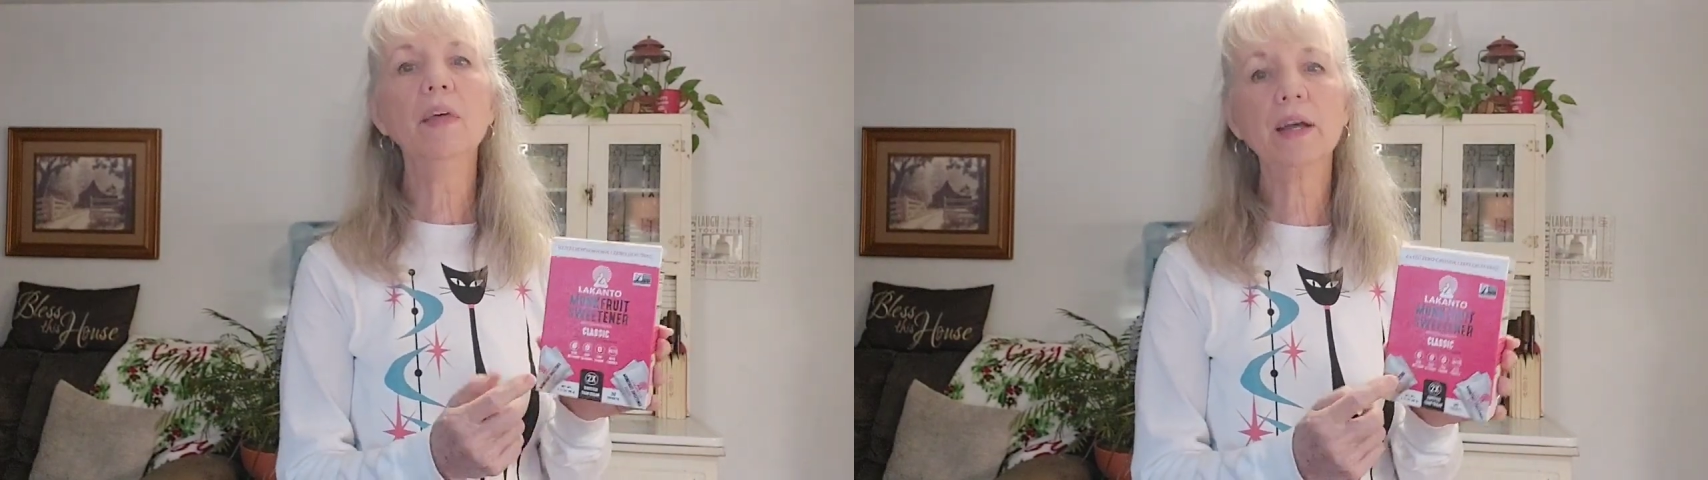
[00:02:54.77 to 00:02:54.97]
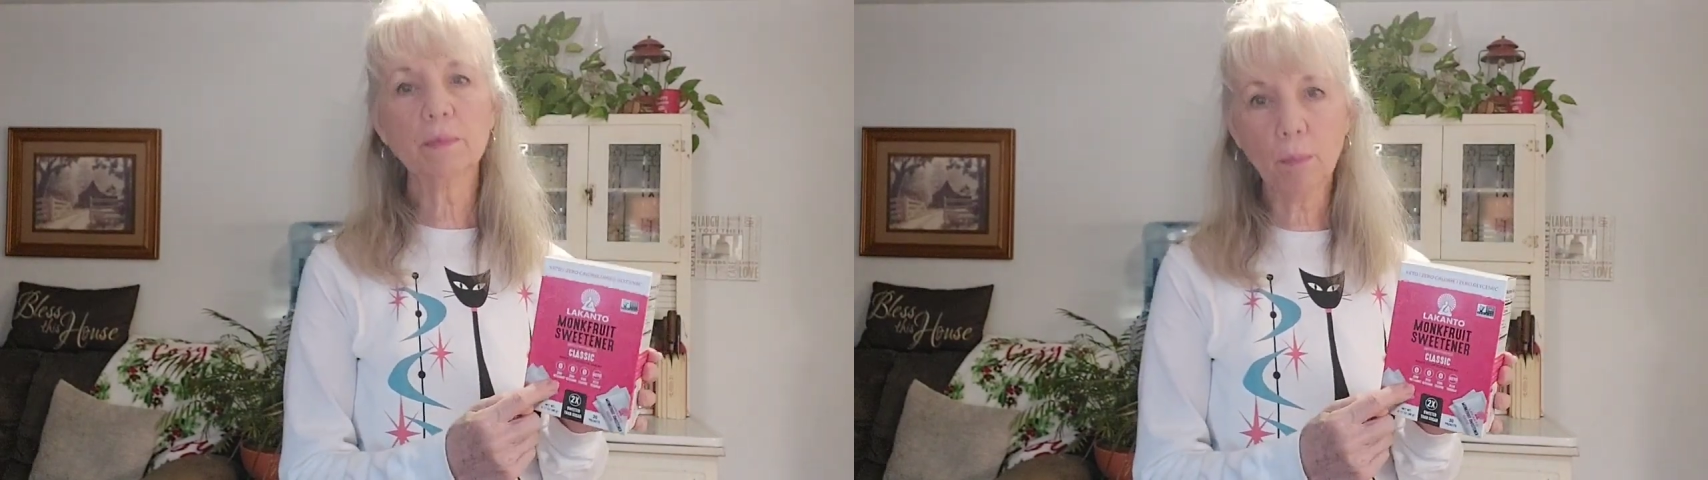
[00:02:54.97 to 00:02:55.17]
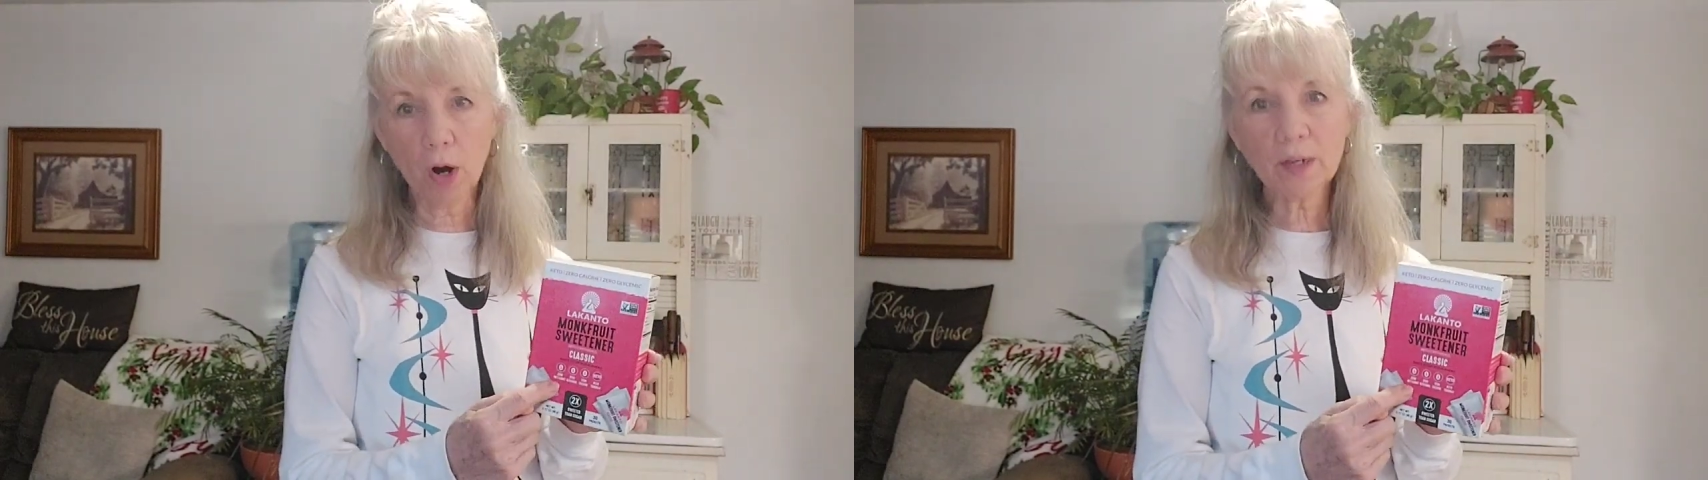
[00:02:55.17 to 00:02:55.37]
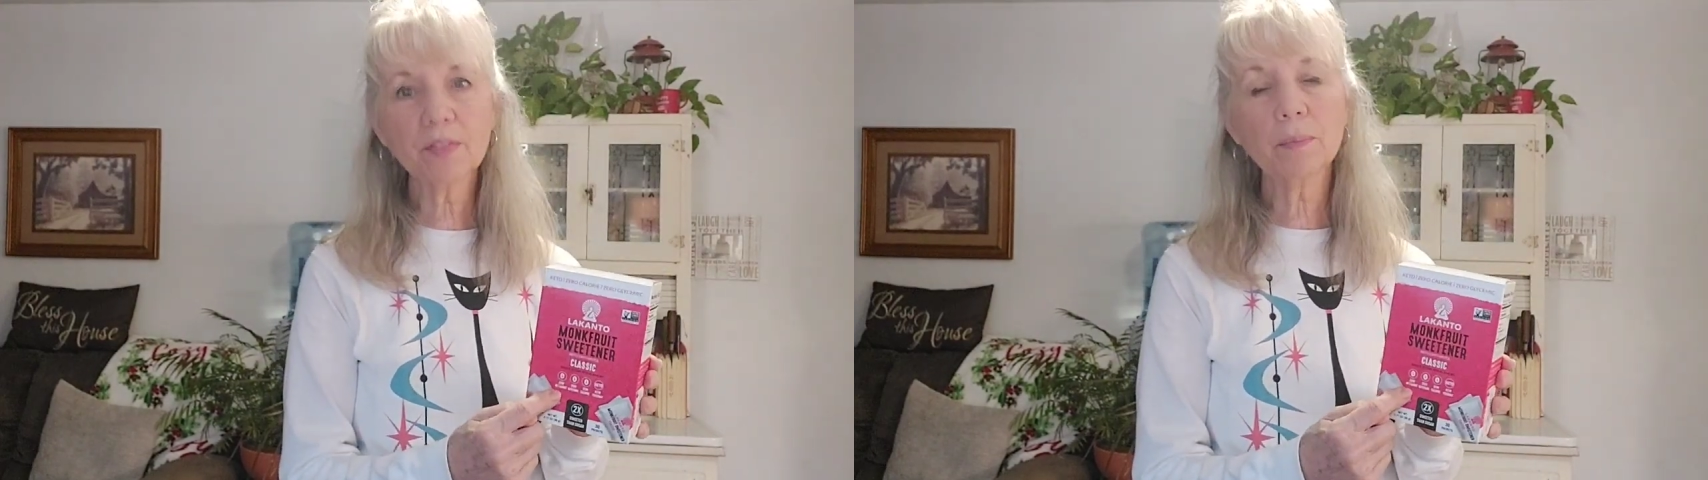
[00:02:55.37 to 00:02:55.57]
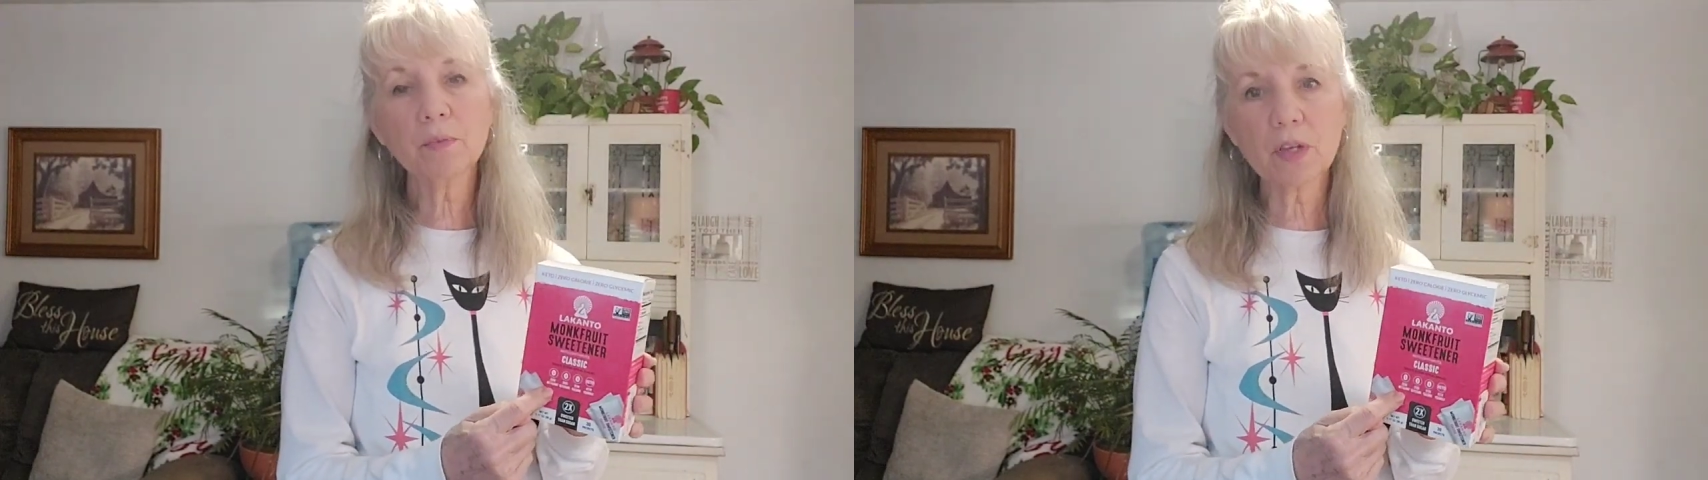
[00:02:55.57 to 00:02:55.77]
that
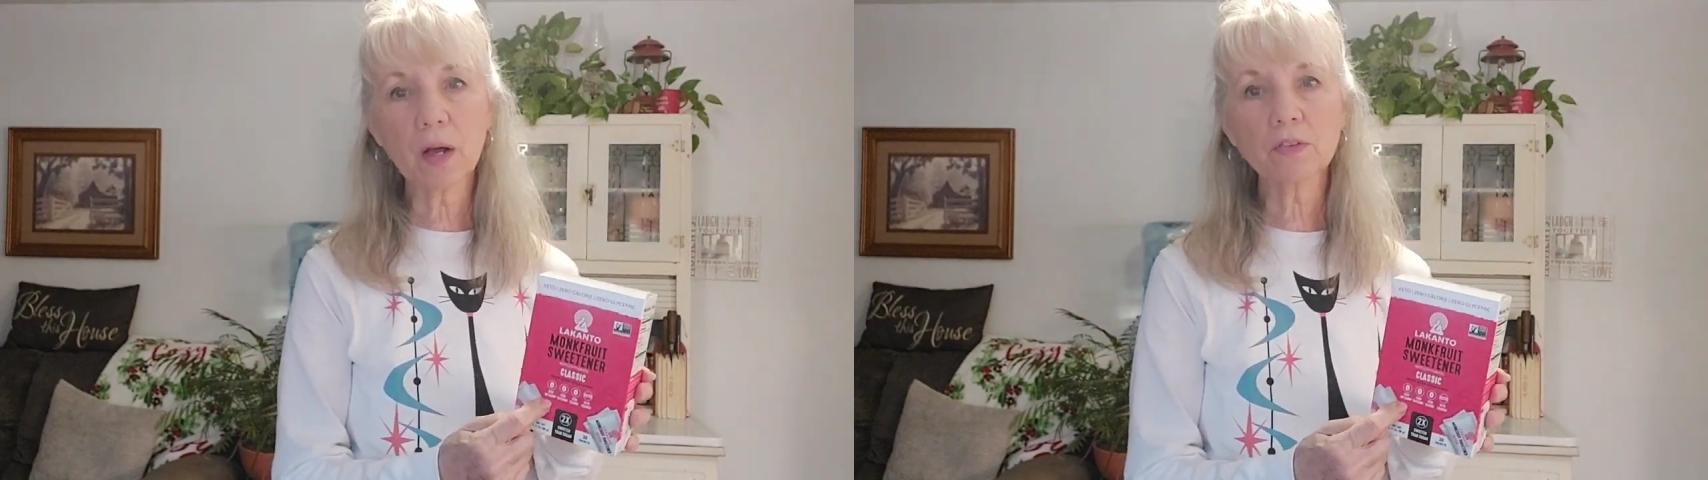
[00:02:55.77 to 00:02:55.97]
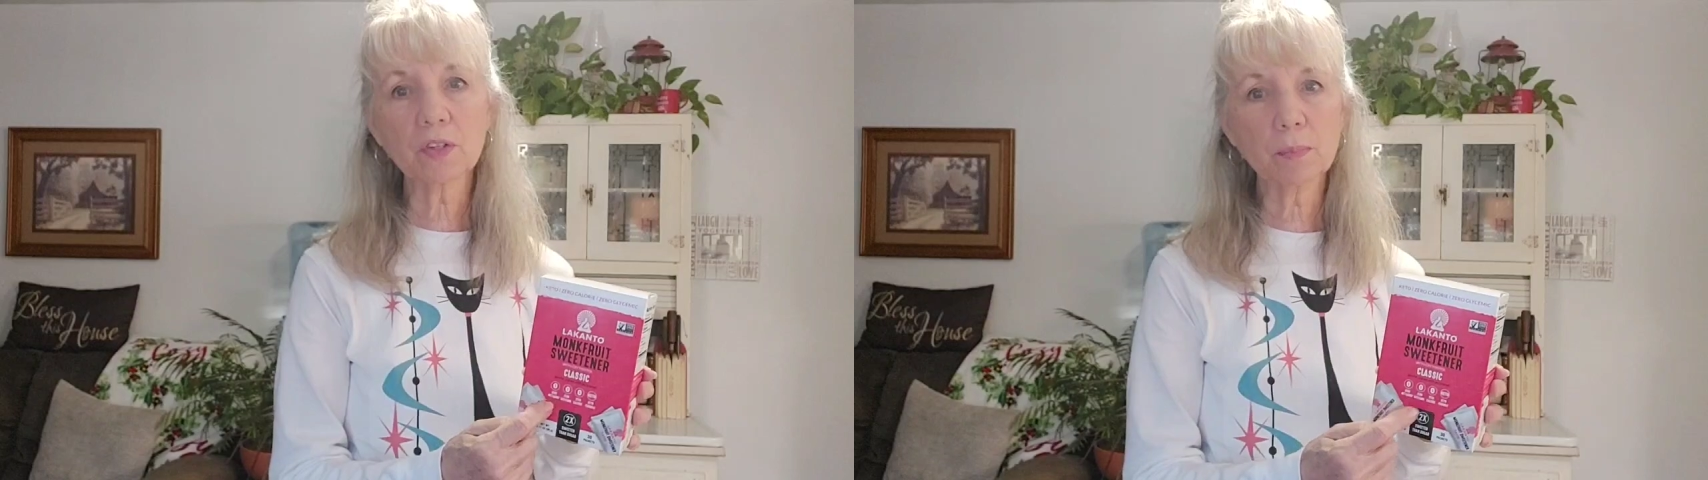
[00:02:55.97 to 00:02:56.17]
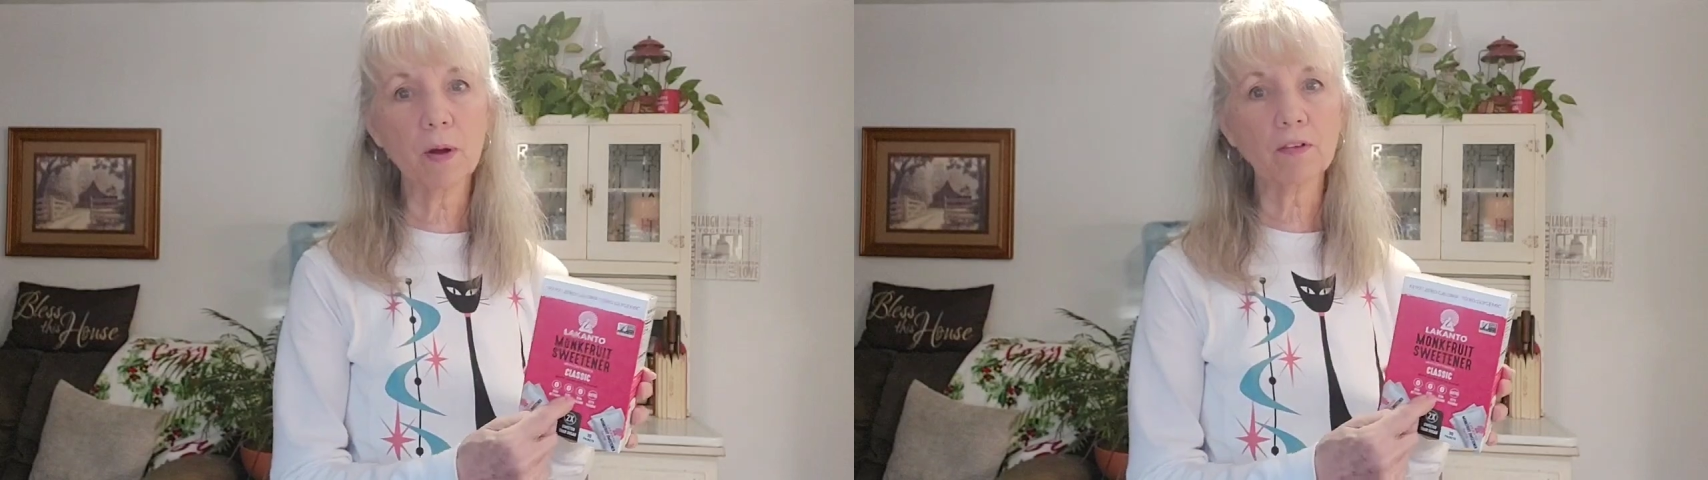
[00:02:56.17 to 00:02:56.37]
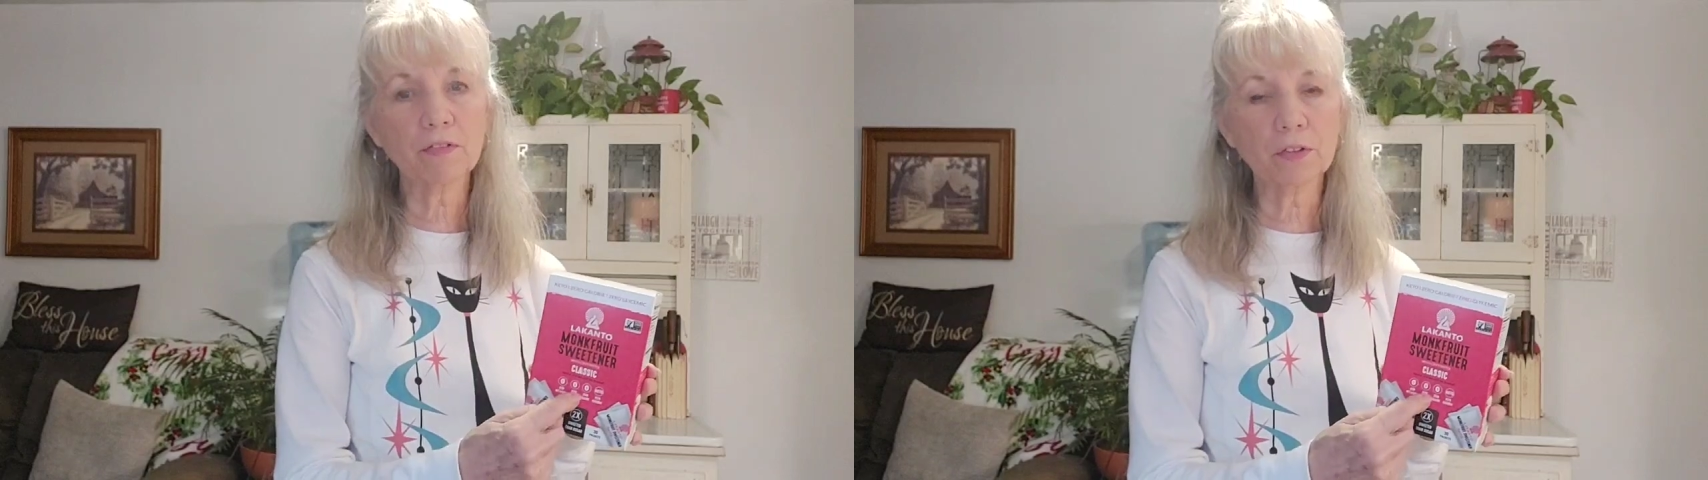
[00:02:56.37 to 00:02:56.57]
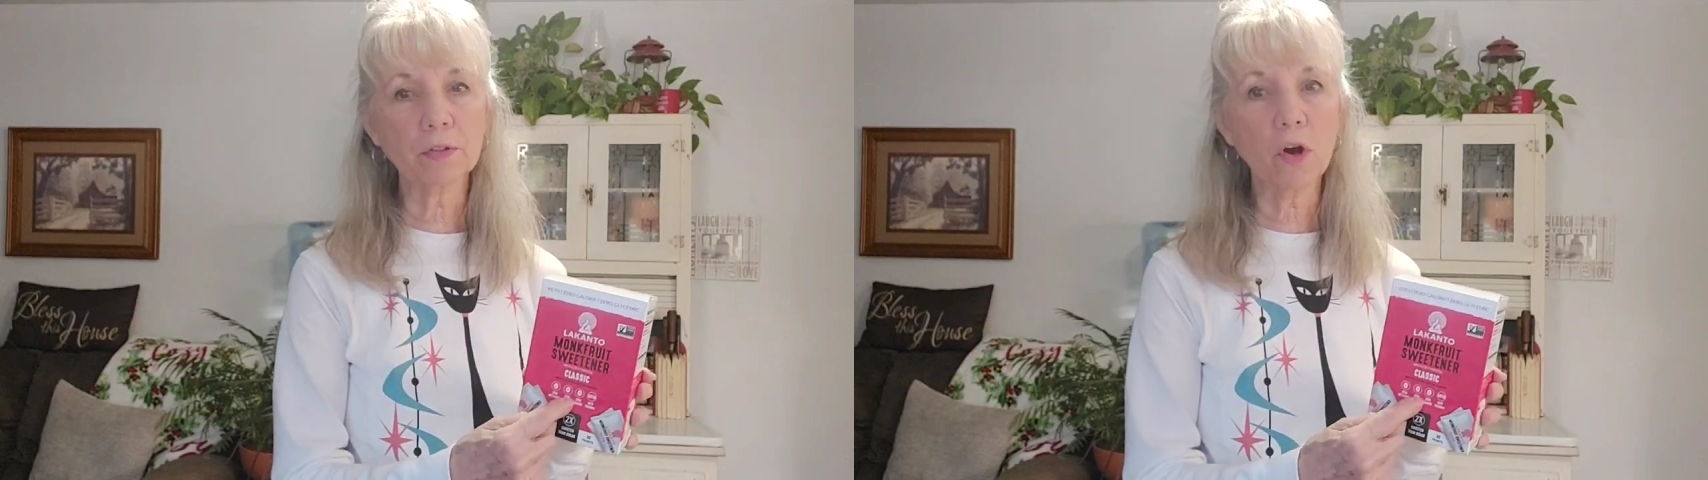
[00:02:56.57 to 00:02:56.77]
market themselves as monk
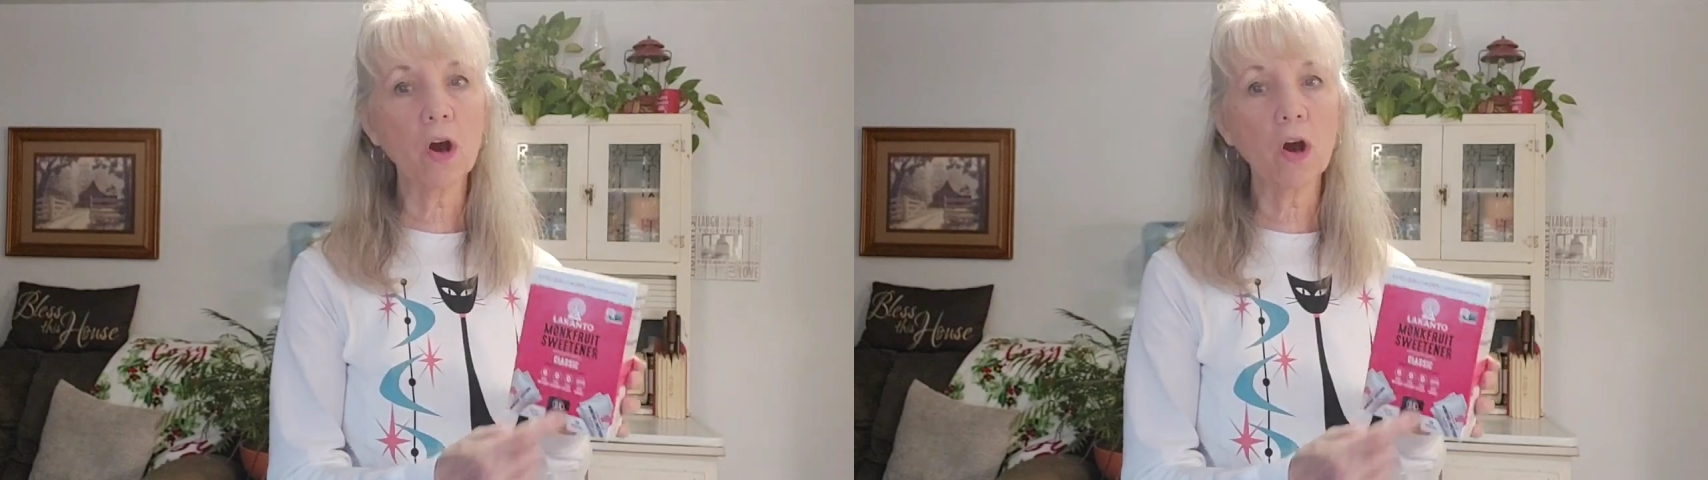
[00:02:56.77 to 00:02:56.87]
fruit